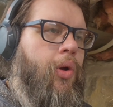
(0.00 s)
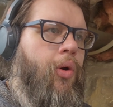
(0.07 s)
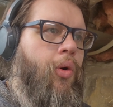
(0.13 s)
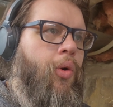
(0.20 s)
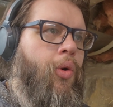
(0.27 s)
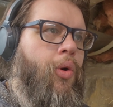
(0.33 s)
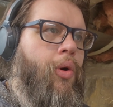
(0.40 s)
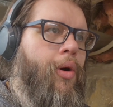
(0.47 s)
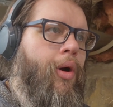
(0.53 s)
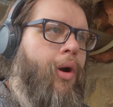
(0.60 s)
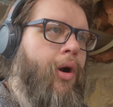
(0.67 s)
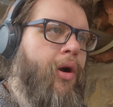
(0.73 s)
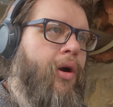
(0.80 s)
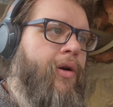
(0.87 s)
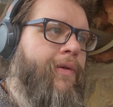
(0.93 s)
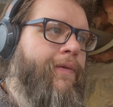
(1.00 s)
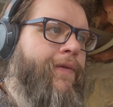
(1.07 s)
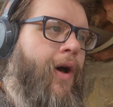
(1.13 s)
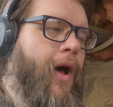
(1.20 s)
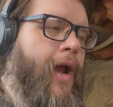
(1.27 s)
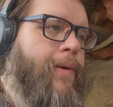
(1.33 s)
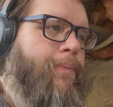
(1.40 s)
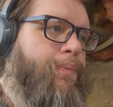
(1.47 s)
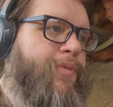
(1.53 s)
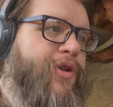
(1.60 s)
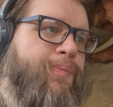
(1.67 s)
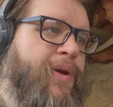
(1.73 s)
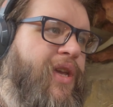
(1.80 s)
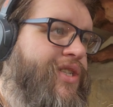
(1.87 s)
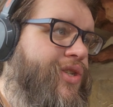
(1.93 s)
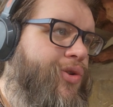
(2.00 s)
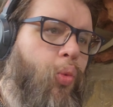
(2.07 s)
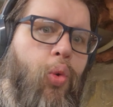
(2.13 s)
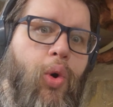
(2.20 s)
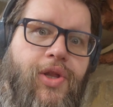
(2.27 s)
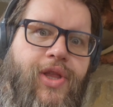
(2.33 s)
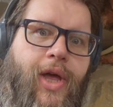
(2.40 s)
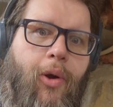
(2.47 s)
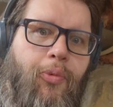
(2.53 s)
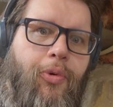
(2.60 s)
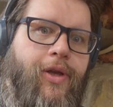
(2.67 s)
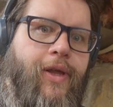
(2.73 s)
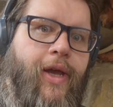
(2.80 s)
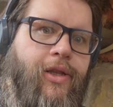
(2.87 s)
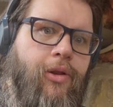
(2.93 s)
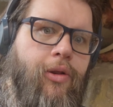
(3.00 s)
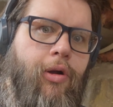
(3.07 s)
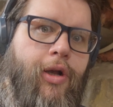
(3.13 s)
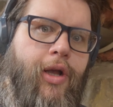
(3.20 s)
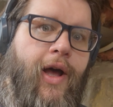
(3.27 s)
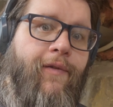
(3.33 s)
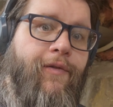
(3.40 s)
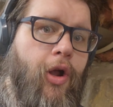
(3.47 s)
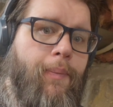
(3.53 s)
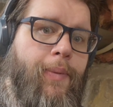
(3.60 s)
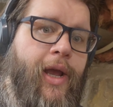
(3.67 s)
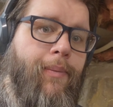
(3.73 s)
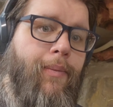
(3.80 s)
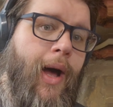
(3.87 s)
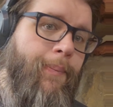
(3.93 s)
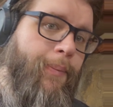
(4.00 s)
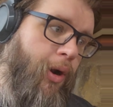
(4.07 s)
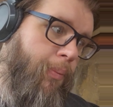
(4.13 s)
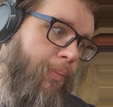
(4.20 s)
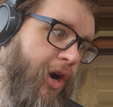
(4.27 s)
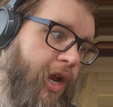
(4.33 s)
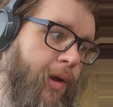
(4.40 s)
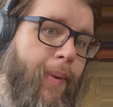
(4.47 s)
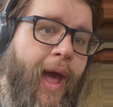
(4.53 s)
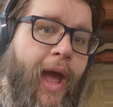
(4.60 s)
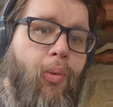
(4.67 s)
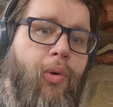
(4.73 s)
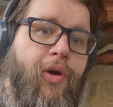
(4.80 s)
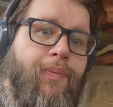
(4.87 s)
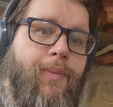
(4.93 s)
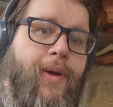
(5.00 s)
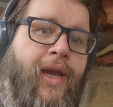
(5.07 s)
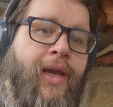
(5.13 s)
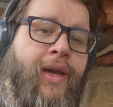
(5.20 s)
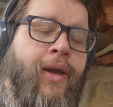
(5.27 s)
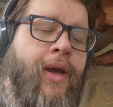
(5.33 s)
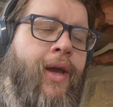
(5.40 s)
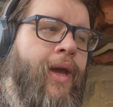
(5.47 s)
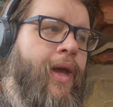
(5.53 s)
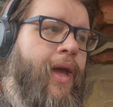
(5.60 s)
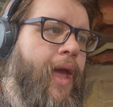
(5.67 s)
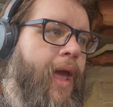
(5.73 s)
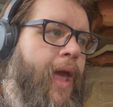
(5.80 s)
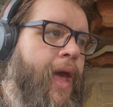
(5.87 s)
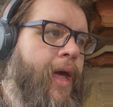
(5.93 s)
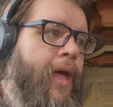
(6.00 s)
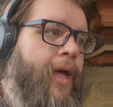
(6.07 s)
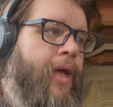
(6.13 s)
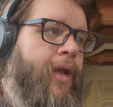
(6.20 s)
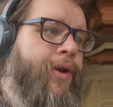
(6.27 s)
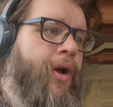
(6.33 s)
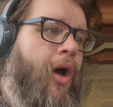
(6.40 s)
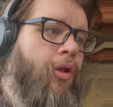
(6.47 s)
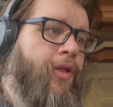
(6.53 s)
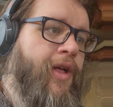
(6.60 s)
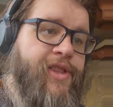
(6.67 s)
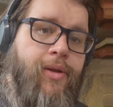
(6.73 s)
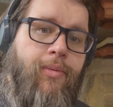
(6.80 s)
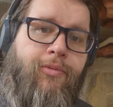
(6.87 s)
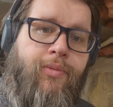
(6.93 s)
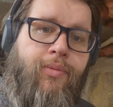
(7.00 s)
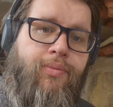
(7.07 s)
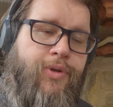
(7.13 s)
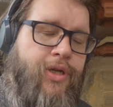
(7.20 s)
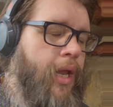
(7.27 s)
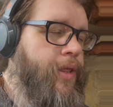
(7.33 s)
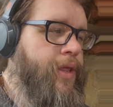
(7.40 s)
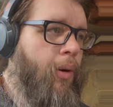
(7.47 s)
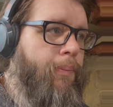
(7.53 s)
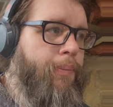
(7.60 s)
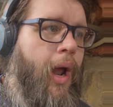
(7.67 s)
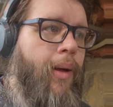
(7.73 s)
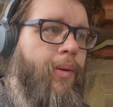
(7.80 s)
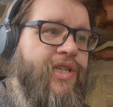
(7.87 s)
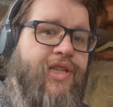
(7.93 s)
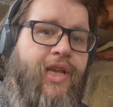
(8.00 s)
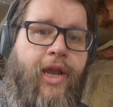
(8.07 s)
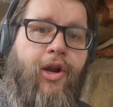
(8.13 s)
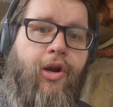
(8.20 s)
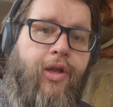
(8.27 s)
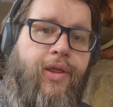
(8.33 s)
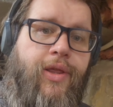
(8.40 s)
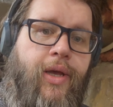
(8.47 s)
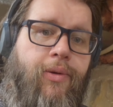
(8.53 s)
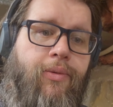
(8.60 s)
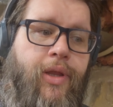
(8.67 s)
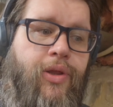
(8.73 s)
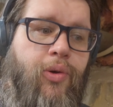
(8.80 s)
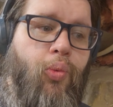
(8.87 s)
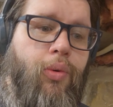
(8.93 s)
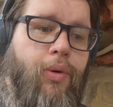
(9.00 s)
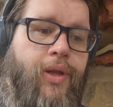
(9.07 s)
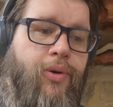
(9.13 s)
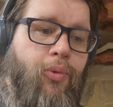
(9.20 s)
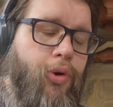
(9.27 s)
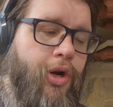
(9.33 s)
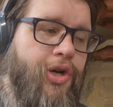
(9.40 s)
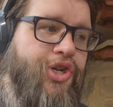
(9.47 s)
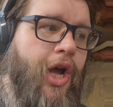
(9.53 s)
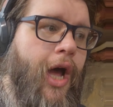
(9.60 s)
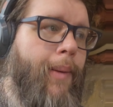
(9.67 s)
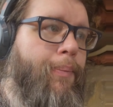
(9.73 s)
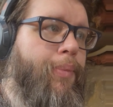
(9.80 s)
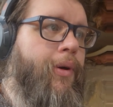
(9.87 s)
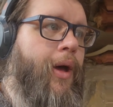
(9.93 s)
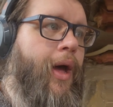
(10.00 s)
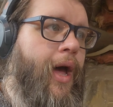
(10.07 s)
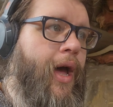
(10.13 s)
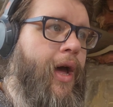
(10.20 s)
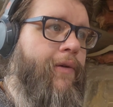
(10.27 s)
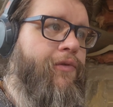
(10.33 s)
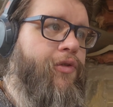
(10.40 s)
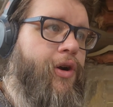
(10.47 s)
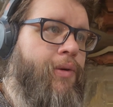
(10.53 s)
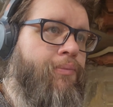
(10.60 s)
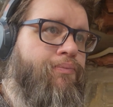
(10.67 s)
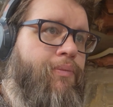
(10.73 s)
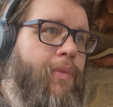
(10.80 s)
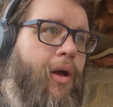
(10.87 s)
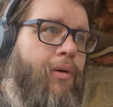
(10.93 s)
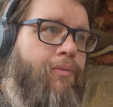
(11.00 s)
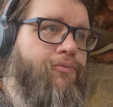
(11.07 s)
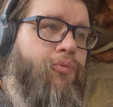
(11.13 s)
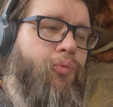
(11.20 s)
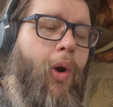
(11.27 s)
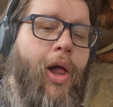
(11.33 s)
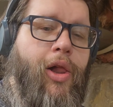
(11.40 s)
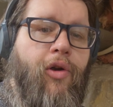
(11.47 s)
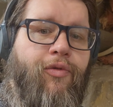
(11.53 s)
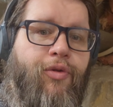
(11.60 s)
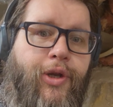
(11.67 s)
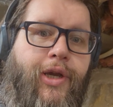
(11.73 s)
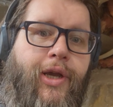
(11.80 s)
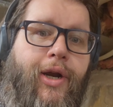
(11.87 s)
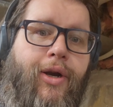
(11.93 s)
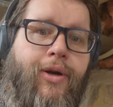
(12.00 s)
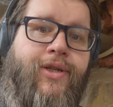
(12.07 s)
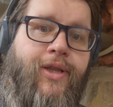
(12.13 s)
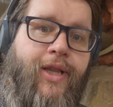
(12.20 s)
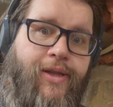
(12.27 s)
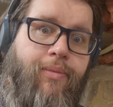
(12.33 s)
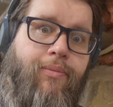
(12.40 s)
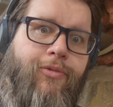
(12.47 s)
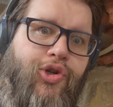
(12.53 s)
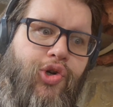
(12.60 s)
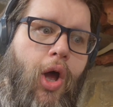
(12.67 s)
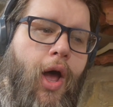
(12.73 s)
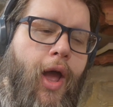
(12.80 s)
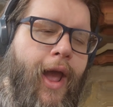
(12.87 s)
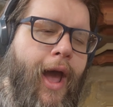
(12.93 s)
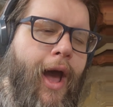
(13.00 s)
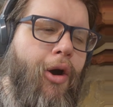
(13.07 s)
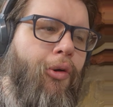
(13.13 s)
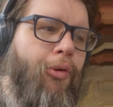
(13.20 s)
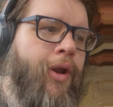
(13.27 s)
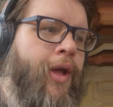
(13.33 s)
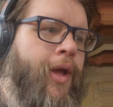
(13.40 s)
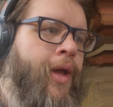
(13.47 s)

Or find just pieces of wood that I really like the look of, and I'll pick them up and I'll bring them back with me, and I'll let them. They'll probably sit here in the workshop for well over a year to let them dry out.